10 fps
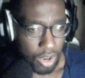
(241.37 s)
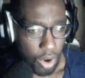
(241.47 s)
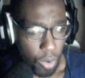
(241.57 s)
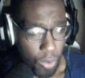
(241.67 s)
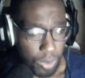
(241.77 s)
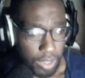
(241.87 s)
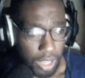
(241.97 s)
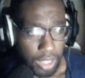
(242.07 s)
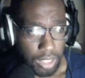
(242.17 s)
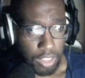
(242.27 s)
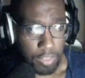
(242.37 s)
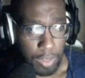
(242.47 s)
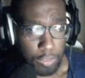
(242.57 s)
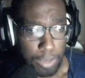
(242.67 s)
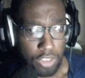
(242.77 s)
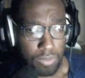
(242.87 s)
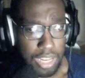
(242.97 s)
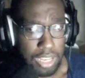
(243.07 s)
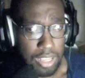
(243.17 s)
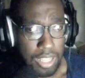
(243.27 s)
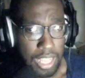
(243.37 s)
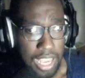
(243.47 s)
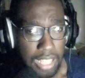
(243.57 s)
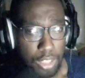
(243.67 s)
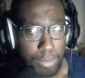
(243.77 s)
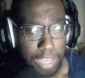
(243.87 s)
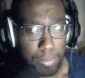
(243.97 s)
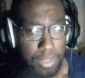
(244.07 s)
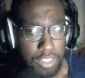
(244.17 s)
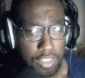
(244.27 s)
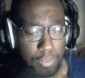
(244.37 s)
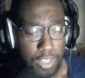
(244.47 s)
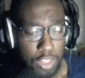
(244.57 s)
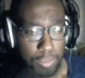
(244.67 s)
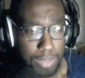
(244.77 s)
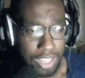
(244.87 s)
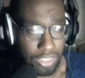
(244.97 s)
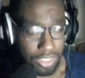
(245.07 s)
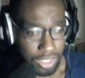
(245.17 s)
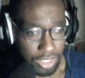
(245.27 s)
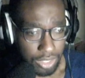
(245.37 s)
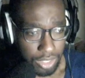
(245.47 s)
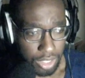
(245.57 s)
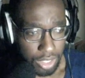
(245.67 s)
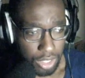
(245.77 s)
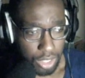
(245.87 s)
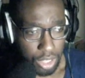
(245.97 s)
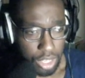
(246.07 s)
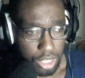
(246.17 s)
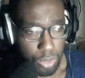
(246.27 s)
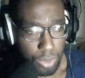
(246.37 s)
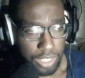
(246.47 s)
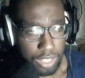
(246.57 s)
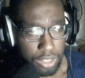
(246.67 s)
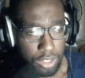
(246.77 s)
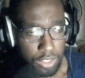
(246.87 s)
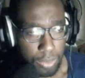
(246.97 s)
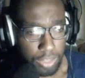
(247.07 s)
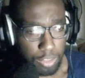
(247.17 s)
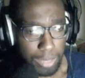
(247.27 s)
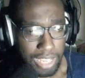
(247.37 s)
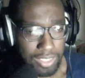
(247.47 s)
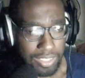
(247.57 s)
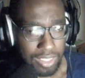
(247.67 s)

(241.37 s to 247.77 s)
Oh! Final Smash is ready. And Little Mac misses Final Smash. Who else got there is going up to Max.